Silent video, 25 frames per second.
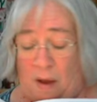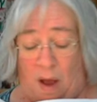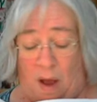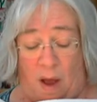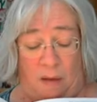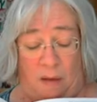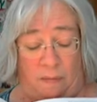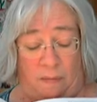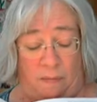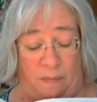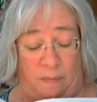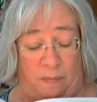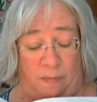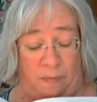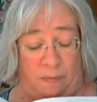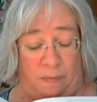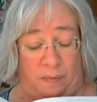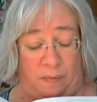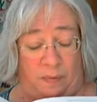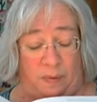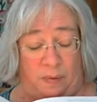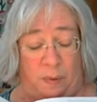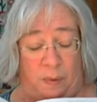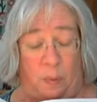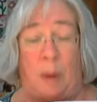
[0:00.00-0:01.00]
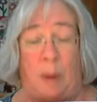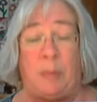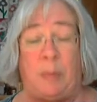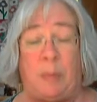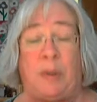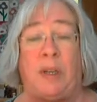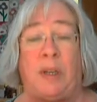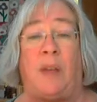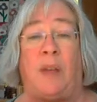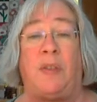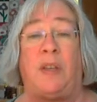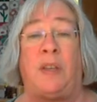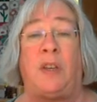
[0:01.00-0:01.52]
the
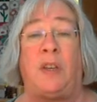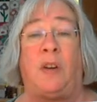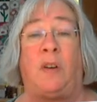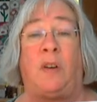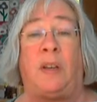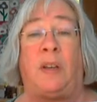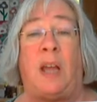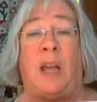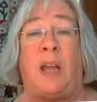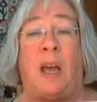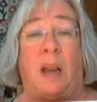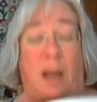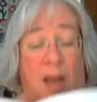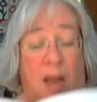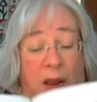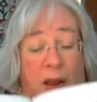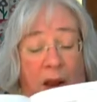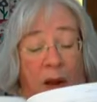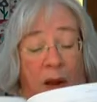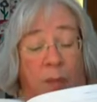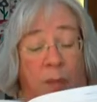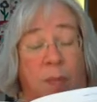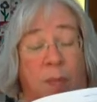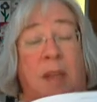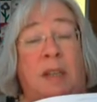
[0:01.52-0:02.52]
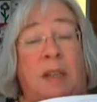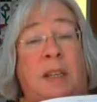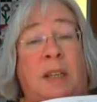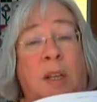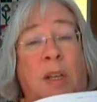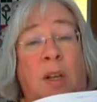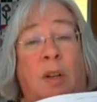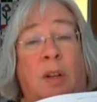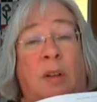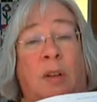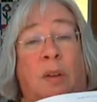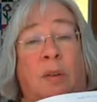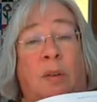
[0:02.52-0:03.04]
website that you're looking at. They
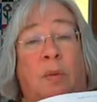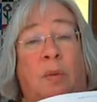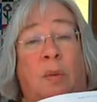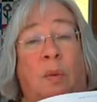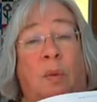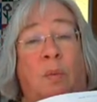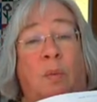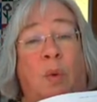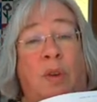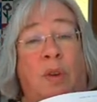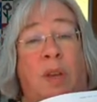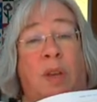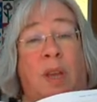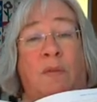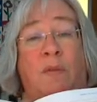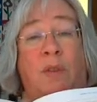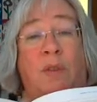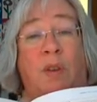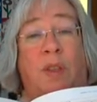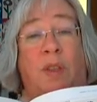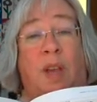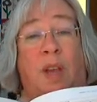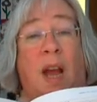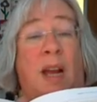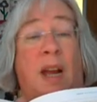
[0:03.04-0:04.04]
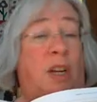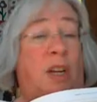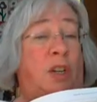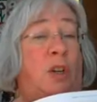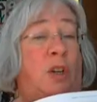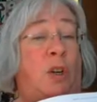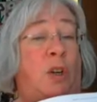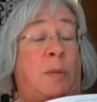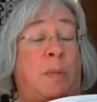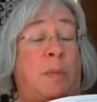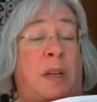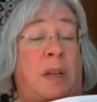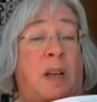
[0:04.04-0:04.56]
still will give you the kind of
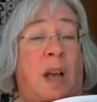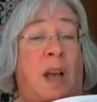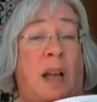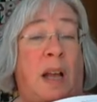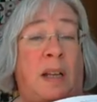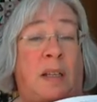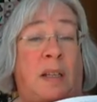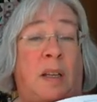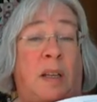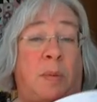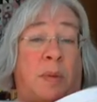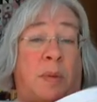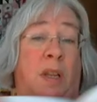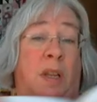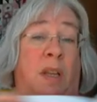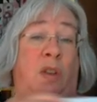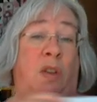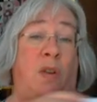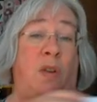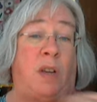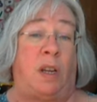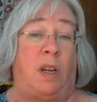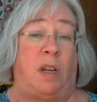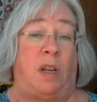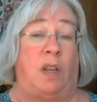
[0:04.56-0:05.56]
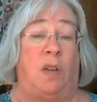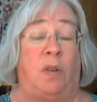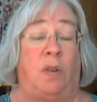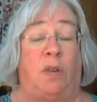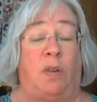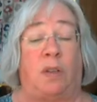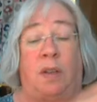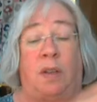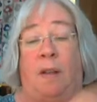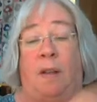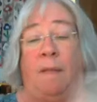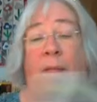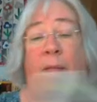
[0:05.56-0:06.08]
terms and concepts that you can
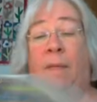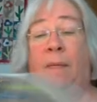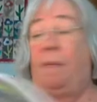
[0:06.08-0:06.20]
use.